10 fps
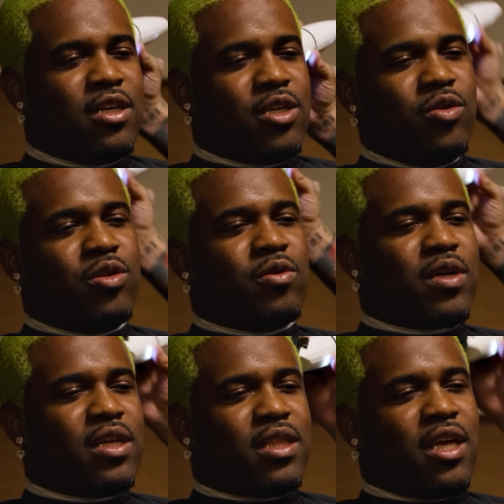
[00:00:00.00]
You
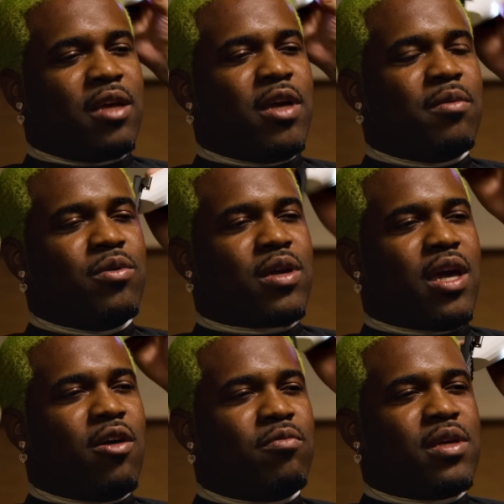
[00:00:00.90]
doing your thing, maybe you
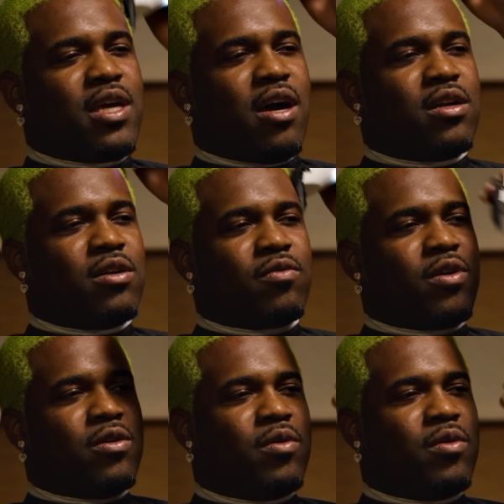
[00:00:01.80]
can help me out in a real